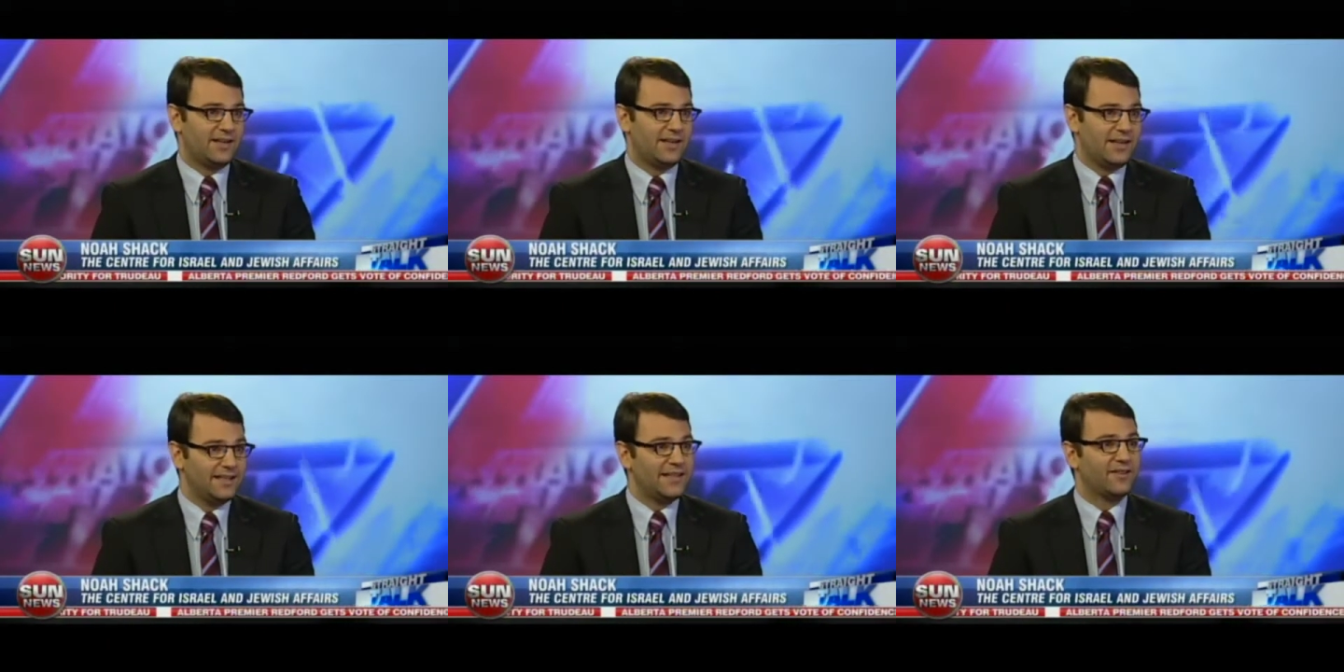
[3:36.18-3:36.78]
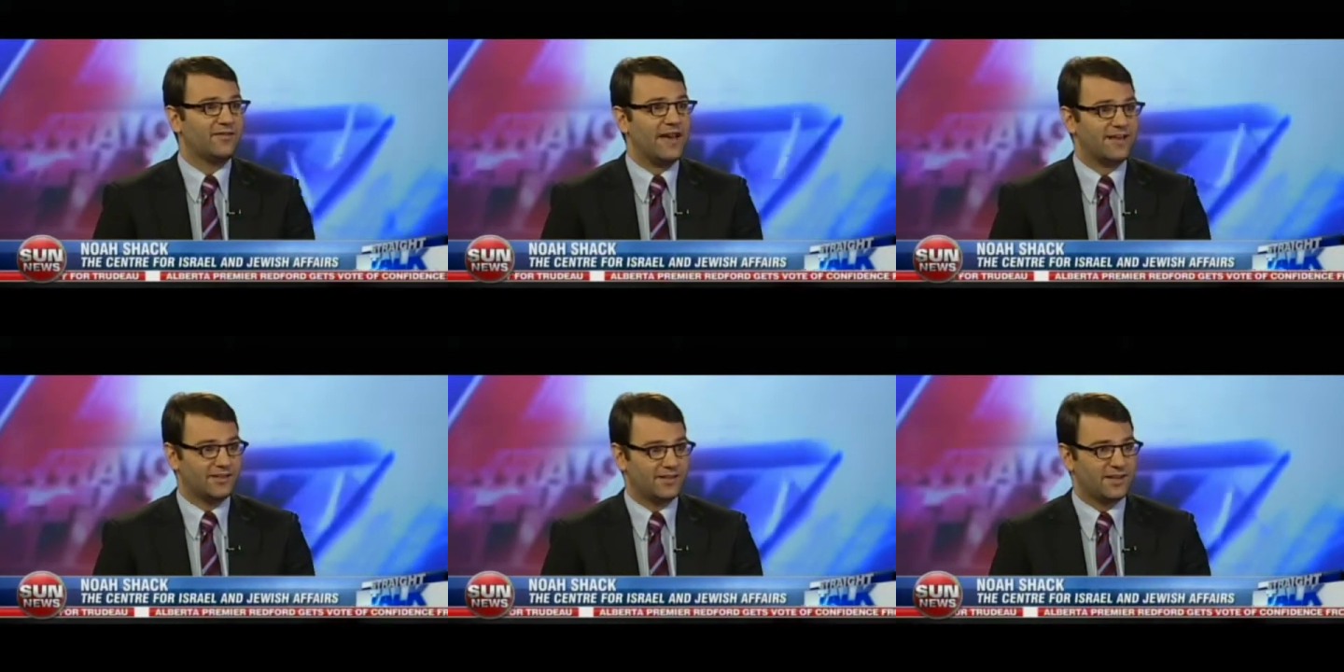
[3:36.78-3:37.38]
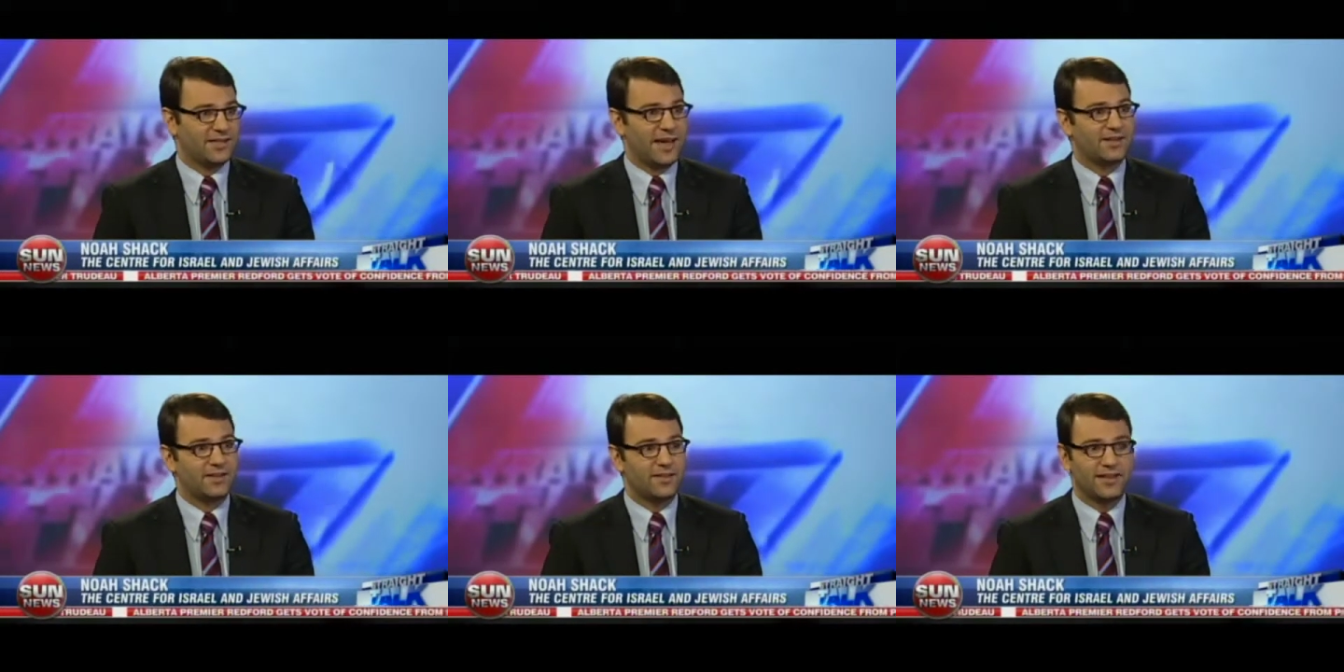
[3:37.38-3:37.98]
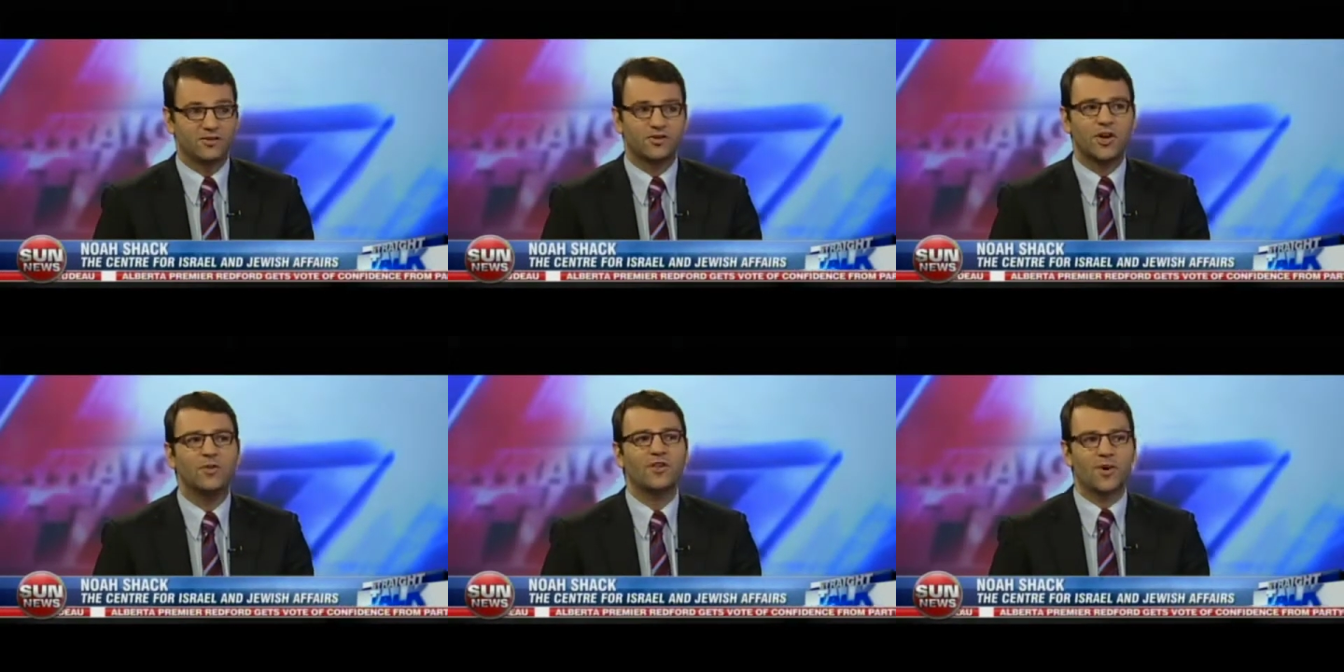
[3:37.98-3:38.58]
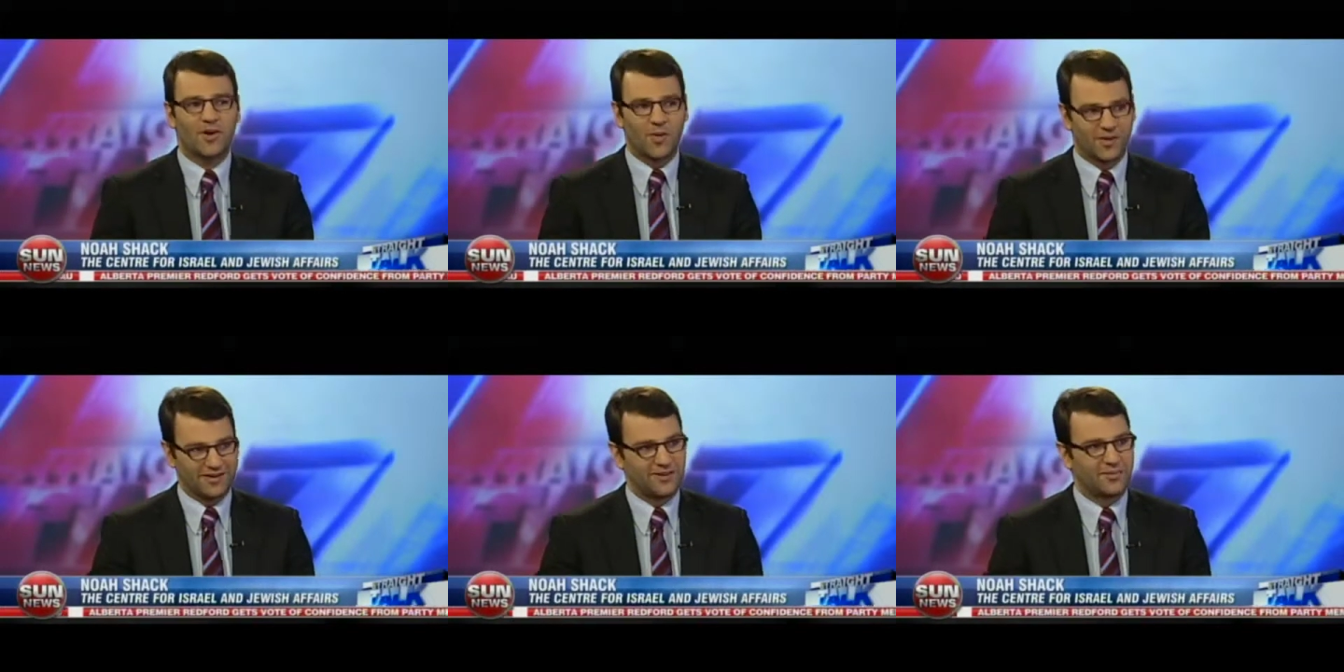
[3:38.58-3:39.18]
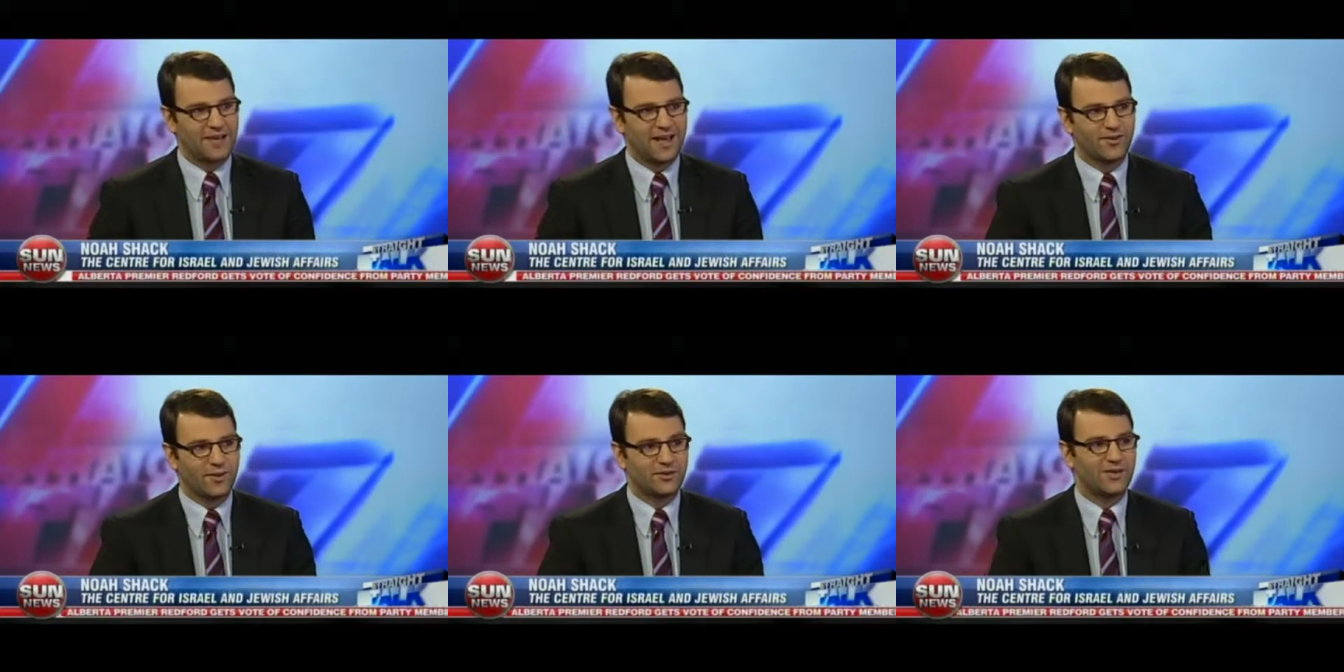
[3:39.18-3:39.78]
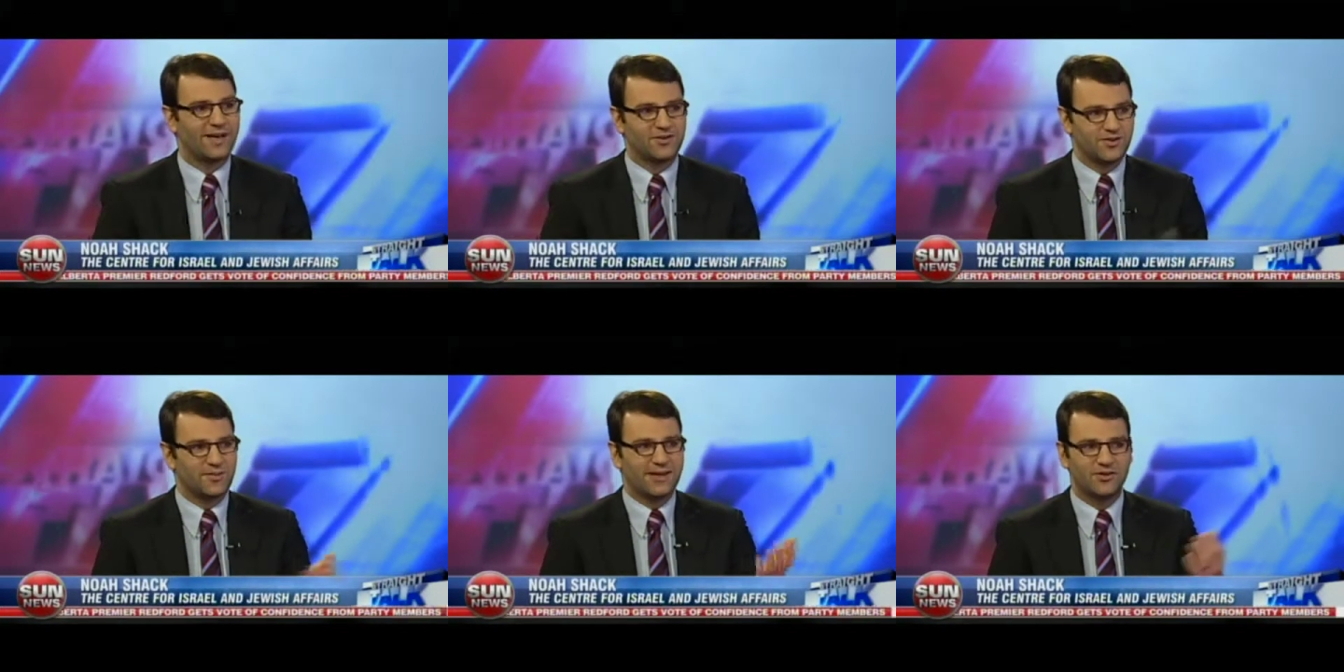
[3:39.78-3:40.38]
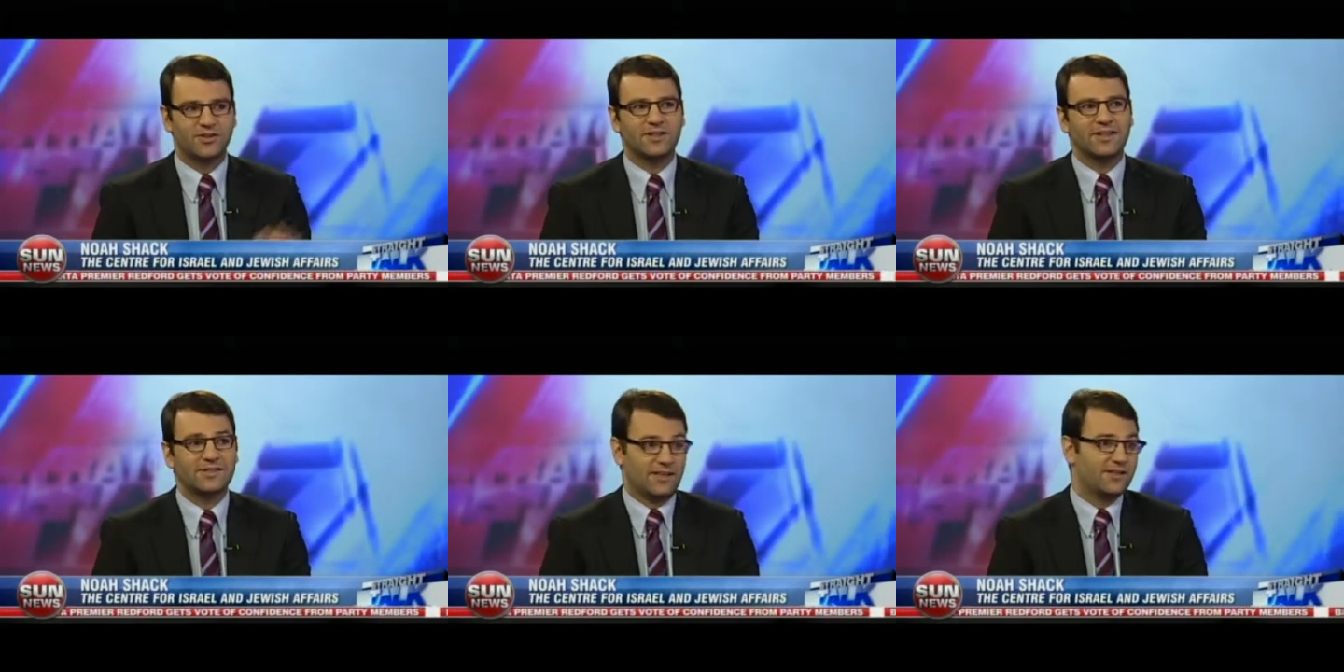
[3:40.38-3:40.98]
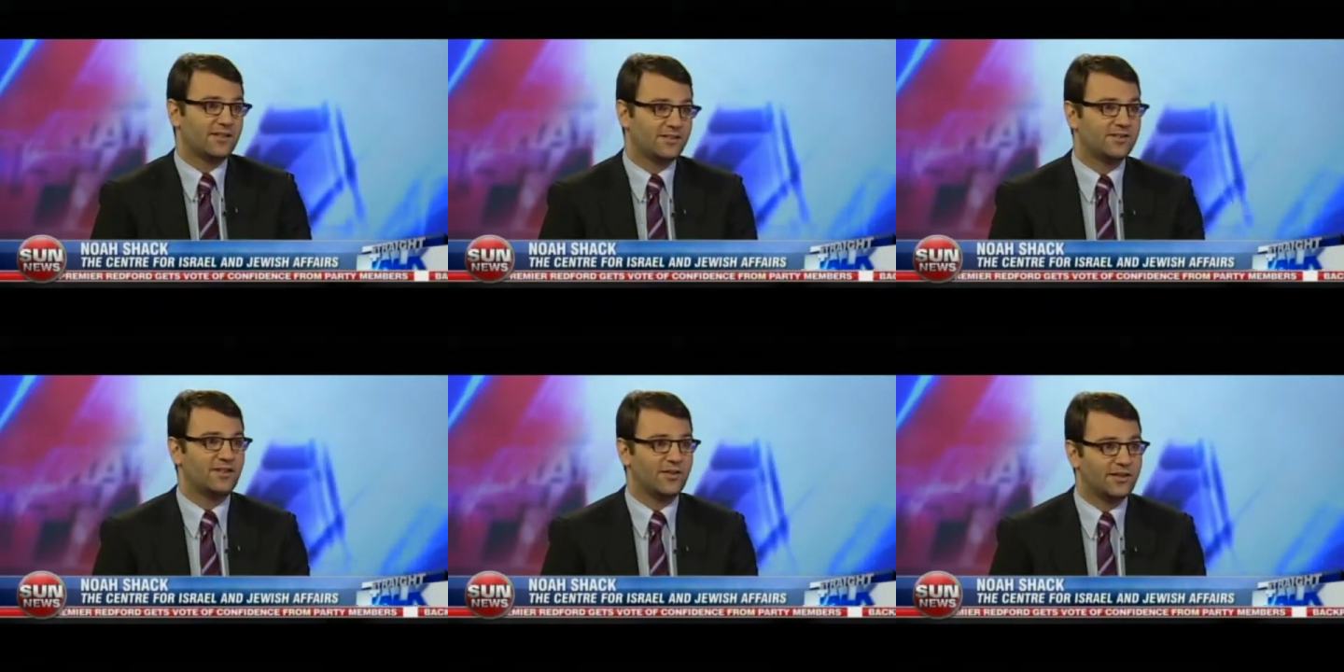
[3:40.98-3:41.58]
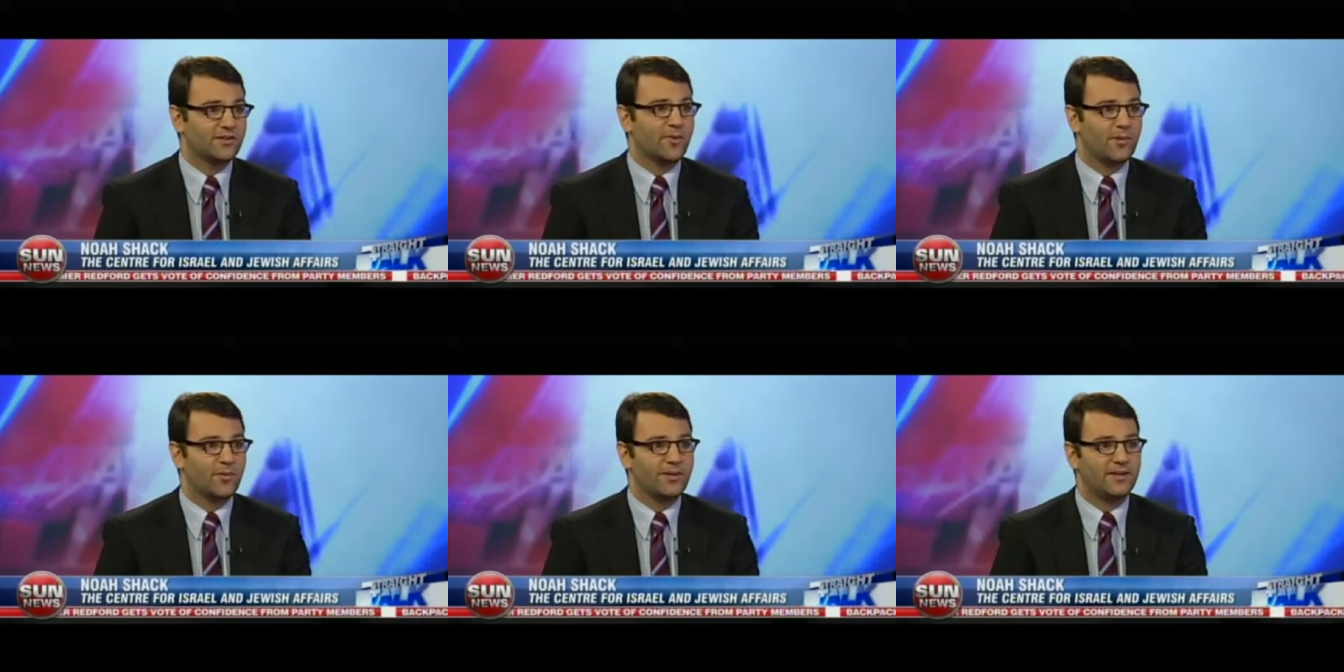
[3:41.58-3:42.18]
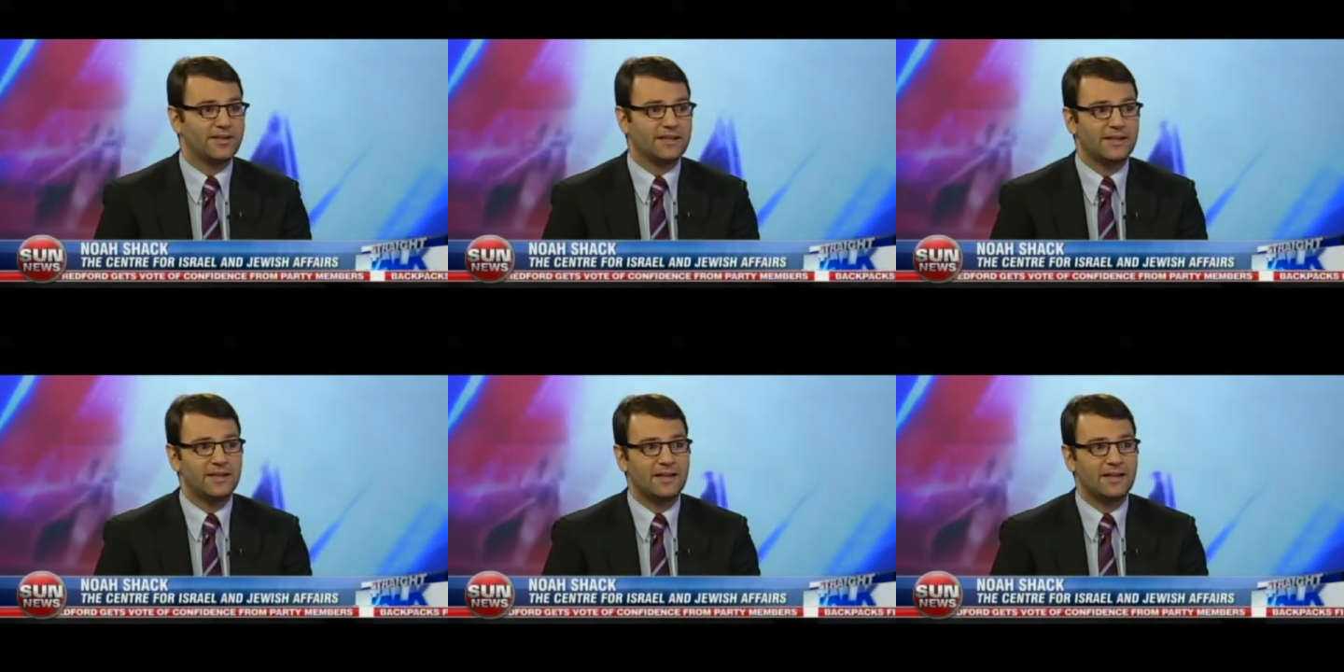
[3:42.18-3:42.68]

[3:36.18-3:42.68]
in the event that things don't go according to plan, which, as you've mentioned, is a serious probability,